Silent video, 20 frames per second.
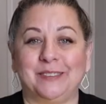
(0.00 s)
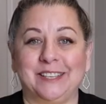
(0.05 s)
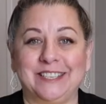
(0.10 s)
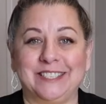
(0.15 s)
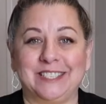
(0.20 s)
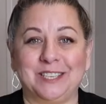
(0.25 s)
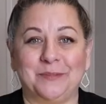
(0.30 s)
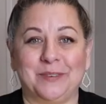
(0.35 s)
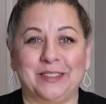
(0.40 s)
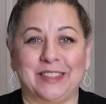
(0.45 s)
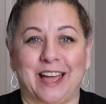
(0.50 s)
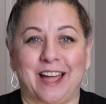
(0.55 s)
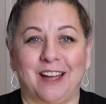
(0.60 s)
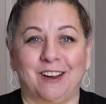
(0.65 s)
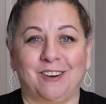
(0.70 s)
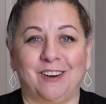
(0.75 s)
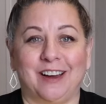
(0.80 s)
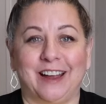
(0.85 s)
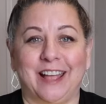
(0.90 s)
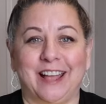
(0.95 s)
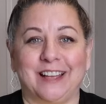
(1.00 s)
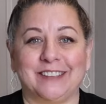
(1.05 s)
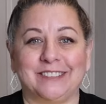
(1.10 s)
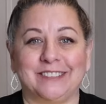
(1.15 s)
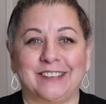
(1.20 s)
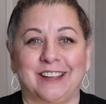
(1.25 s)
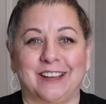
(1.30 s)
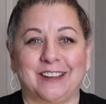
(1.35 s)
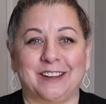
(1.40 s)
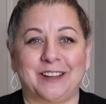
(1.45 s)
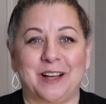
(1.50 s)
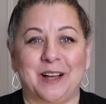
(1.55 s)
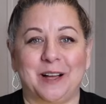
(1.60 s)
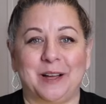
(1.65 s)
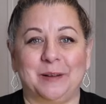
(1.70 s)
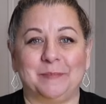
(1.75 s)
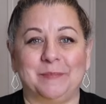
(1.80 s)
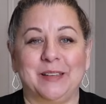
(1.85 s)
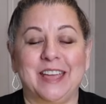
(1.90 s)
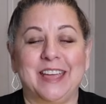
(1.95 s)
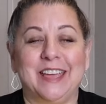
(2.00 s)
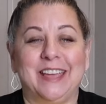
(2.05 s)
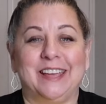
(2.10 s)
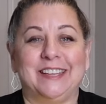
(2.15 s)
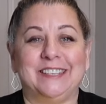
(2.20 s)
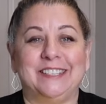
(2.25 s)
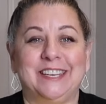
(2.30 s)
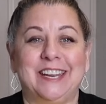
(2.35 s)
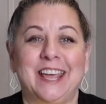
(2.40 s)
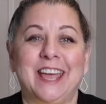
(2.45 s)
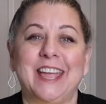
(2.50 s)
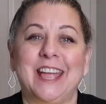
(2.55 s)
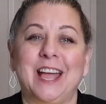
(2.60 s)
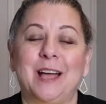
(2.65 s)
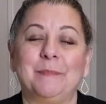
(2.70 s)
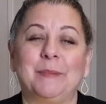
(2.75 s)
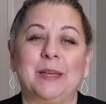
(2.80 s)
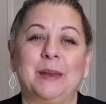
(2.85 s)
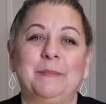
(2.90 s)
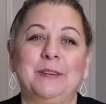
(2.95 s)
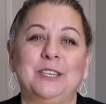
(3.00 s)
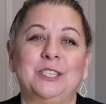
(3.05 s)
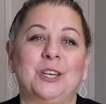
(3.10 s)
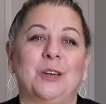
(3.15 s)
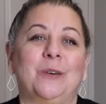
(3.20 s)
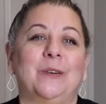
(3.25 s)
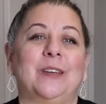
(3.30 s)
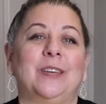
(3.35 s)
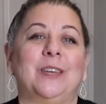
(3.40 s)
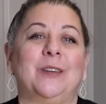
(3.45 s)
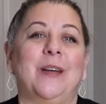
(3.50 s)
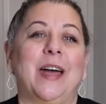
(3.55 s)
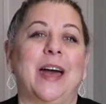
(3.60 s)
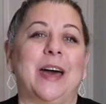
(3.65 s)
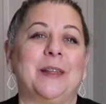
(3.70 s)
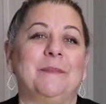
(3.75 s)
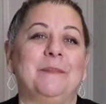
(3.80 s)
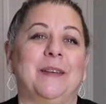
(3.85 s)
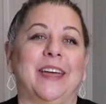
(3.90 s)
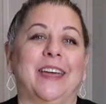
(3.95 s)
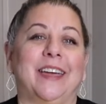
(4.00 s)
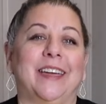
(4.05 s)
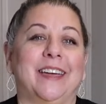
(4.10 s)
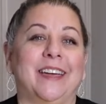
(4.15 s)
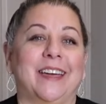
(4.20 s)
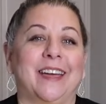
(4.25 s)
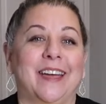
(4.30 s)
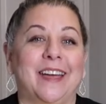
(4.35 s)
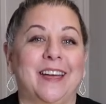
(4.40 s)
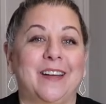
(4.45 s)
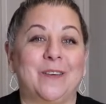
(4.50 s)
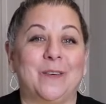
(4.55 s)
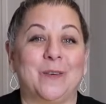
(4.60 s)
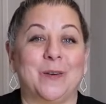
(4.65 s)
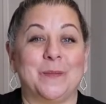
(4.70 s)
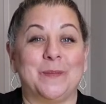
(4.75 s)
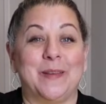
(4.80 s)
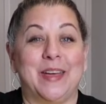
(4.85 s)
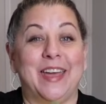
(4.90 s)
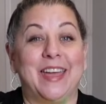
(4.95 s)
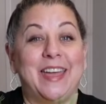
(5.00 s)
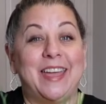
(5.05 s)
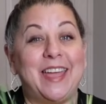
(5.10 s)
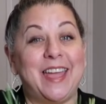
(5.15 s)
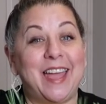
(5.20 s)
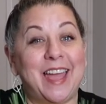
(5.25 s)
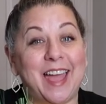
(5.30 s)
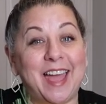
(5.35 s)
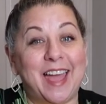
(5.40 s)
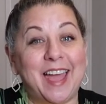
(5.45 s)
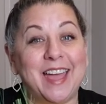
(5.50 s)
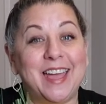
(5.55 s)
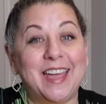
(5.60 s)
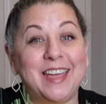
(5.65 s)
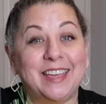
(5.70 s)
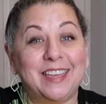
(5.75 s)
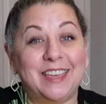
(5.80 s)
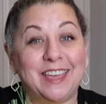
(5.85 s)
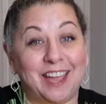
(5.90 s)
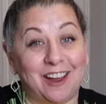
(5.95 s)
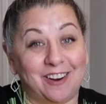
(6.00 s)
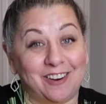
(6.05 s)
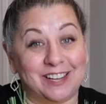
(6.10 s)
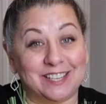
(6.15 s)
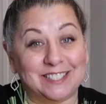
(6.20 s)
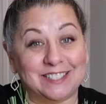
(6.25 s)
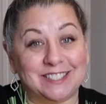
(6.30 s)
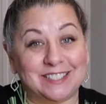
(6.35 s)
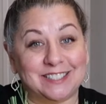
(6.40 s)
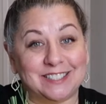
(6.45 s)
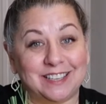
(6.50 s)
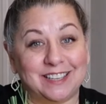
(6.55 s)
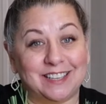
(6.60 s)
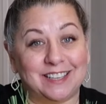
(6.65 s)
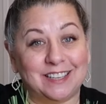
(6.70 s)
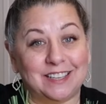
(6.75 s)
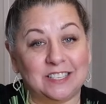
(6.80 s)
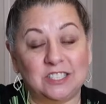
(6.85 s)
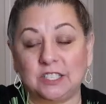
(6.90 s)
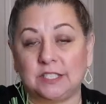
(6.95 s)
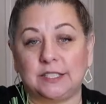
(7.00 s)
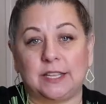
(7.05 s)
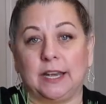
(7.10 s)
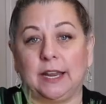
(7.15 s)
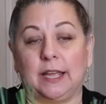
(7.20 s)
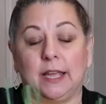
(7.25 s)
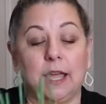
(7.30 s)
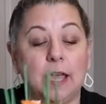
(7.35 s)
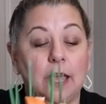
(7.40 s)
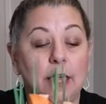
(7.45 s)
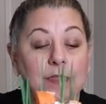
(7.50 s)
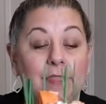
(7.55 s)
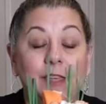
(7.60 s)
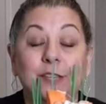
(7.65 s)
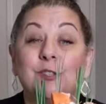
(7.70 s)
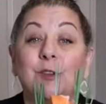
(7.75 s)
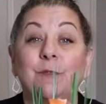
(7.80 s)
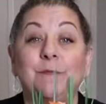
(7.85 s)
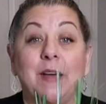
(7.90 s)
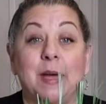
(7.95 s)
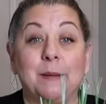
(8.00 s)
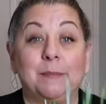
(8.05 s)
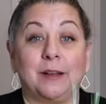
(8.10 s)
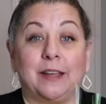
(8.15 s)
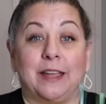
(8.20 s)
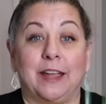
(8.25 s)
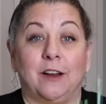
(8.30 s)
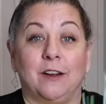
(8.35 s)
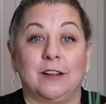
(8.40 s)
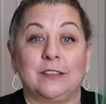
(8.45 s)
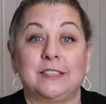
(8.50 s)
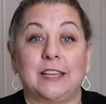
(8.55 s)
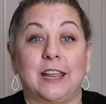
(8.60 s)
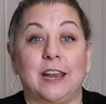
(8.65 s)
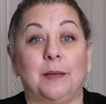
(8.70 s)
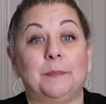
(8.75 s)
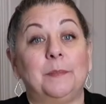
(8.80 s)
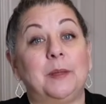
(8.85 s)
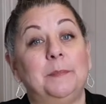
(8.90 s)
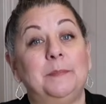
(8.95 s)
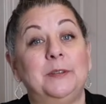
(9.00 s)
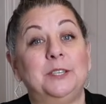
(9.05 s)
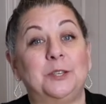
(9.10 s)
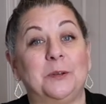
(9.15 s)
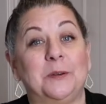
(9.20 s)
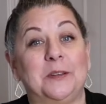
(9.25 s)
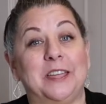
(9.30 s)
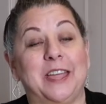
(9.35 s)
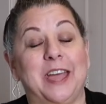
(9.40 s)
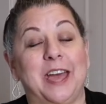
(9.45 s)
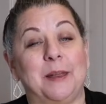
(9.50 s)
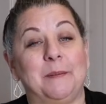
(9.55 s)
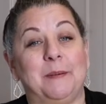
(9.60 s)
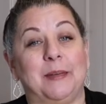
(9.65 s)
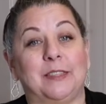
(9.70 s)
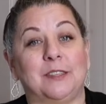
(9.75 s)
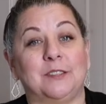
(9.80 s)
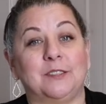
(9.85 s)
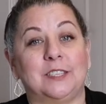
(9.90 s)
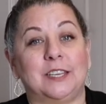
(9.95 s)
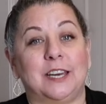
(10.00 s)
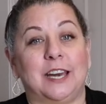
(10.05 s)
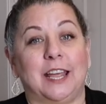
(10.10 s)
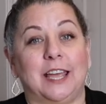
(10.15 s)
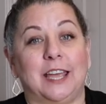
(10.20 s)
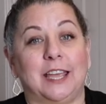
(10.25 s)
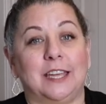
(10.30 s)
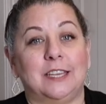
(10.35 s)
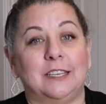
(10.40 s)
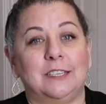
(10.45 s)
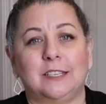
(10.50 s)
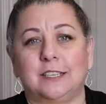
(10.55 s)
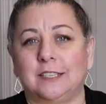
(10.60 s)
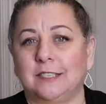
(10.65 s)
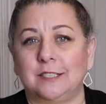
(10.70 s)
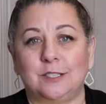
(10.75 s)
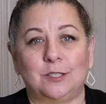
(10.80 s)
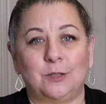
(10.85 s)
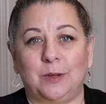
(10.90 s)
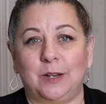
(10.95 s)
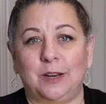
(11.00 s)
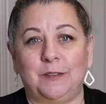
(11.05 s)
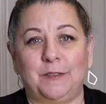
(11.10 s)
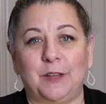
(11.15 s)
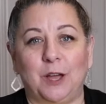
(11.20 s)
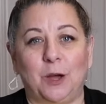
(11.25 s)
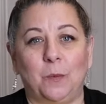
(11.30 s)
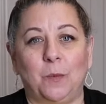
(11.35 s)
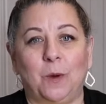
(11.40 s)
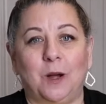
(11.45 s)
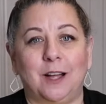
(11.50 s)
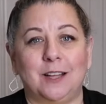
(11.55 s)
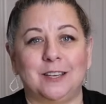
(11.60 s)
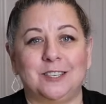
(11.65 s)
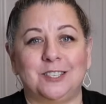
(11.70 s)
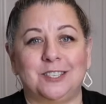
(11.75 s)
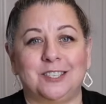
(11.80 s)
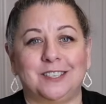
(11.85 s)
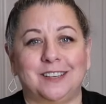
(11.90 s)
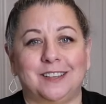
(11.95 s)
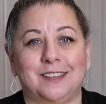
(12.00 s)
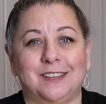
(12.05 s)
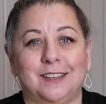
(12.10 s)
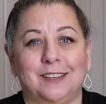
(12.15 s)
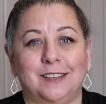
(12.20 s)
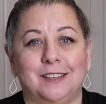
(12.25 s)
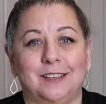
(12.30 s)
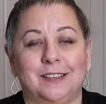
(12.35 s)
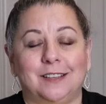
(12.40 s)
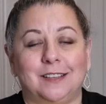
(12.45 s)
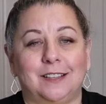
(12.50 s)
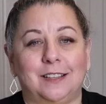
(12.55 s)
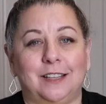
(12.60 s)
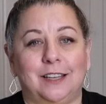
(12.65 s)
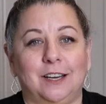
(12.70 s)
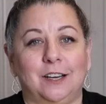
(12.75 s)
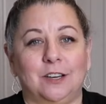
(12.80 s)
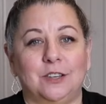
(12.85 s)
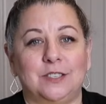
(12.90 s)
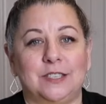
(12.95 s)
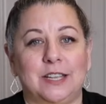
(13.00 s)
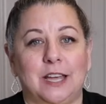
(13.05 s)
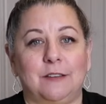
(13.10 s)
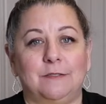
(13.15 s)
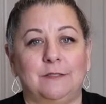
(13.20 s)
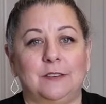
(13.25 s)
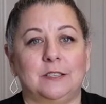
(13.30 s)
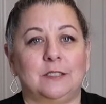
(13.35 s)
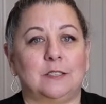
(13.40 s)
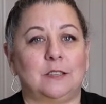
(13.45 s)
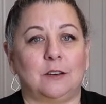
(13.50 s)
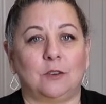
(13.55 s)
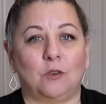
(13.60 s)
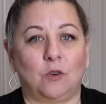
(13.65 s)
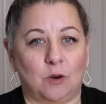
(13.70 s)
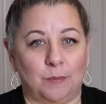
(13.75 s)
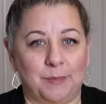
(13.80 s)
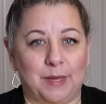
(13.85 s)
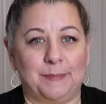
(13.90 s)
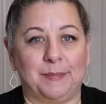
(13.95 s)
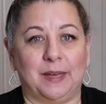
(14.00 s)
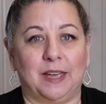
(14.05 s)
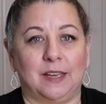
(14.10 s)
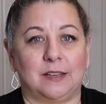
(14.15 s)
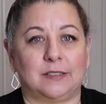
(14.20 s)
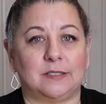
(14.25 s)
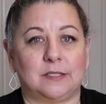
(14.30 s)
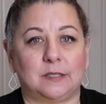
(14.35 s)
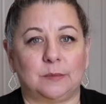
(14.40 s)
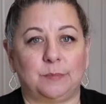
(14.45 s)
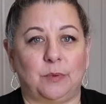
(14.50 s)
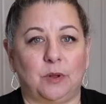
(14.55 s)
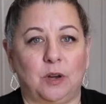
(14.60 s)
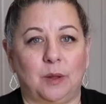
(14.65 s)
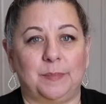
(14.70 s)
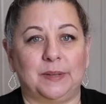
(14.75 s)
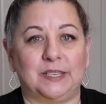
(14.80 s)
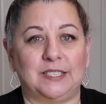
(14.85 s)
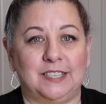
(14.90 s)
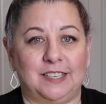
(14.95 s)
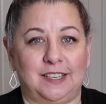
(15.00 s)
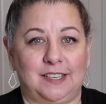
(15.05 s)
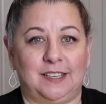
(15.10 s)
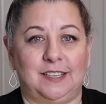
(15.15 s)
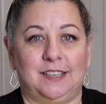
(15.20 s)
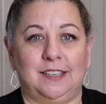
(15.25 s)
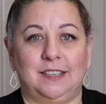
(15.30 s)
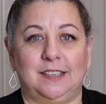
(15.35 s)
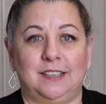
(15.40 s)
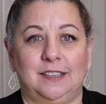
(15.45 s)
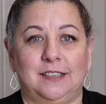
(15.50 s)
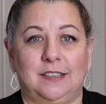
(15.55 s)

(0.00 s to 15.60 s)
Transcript: Lisa with OurGrayHouse.com and today I'm going to be showing you how to make gourmet carrots. Just kidding. These are fabric carrots and I'm going to be showing you how to make this today. Do, do any of y'all watch Claire Saffitz on Gourmet Makes Bon Appetit